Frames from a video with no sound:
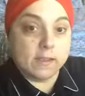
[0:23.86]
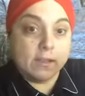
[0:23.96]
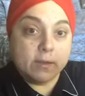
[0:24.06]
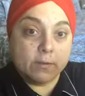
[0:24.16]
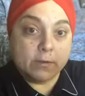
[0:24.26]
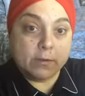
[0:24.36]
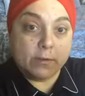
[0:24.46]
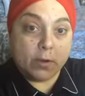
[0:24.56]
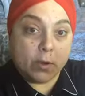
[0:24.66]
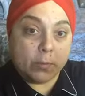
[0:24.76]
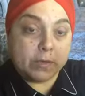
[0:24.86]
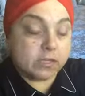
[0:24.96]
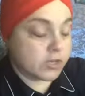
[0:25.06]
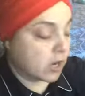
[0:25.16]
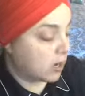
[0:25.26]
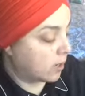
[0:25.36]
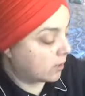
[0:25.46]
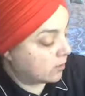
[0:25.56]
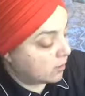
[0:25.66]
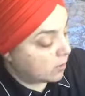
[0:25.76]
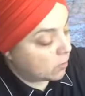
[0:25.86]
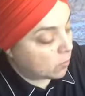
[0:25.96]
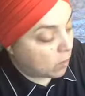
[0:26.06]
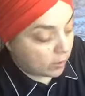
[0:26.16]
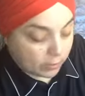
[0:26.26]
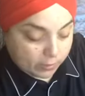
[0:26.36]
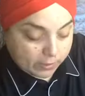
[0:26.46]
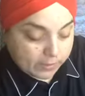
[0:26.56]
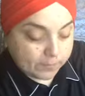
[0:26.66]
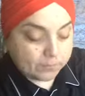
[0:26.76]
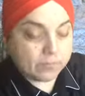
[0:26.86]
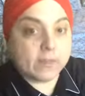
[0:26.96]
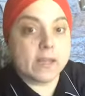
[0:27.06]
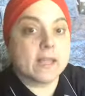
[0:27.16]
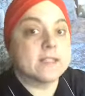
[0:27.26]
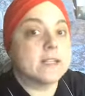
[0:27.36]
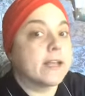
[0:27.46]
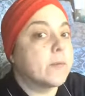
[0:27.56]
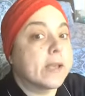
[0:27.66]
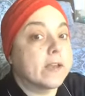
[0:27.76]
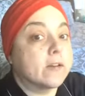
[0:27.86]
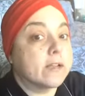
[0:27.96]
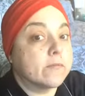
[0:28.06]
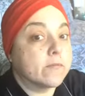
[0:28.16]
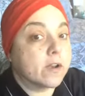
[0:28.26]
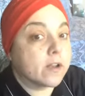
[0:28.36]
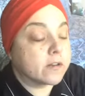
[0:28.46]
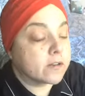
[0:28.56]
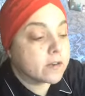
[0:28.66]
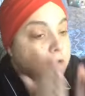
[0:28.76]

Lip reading: Renewed Hope in a Jar water cream. Nice lightweight cream for under